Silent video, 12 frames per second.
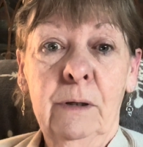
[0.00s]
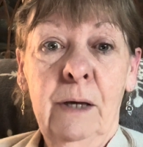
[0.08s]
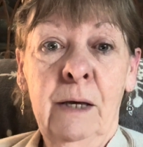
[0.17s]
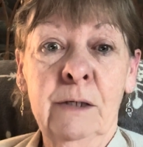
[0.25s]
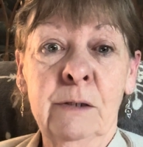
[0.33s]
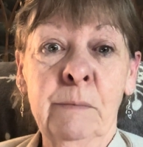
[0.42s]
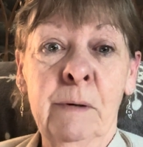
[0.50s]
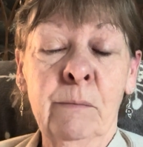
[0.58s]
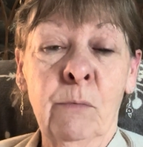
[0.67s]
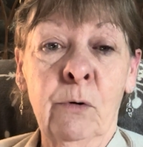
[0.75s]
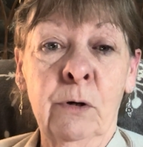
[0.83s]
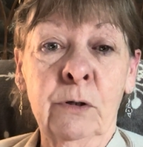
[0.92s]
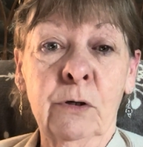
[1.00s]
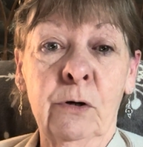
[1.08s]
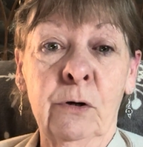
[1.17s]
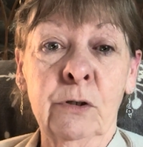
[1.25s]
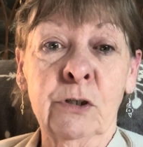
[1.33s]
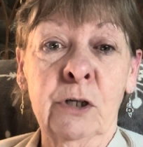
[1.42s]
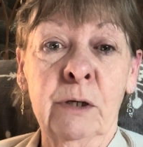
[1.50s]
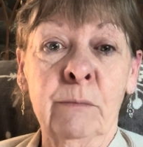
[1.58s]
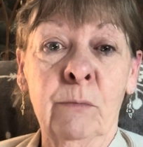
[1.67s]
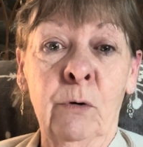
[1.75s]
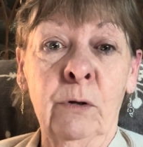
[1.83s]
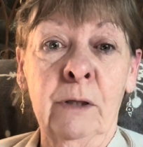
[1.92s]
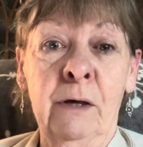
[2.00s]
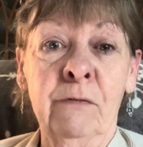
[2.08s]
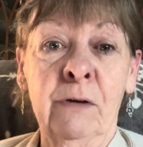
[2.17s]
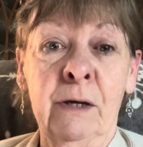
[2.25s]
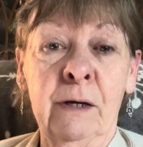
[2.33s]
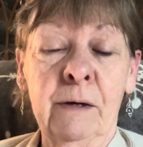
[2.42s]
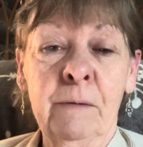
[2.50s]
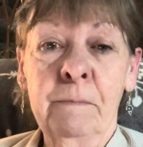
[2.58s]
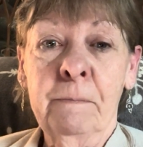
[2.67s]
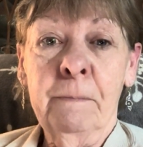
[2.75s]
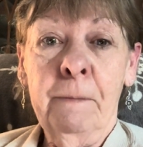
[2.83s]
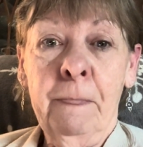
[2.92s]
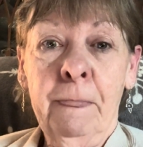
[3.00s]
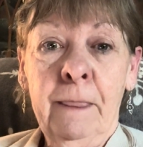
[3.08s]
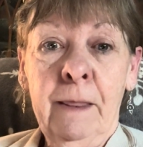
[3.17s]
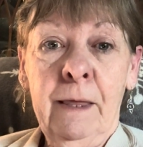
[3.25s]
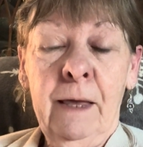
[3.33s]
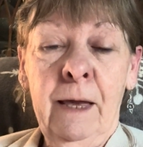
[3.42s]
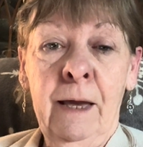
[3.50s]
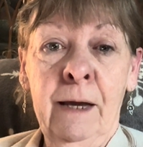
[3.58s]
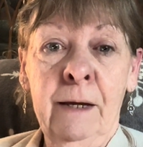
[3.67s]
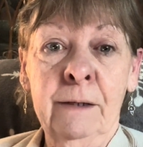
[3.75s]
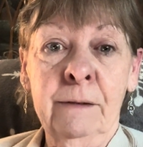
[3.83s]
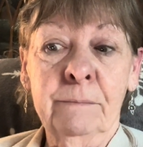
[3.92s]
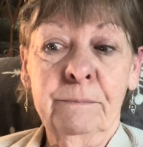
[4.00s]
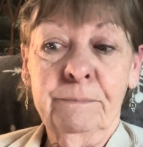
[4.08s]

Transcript: and to be more encouraging and more loving. And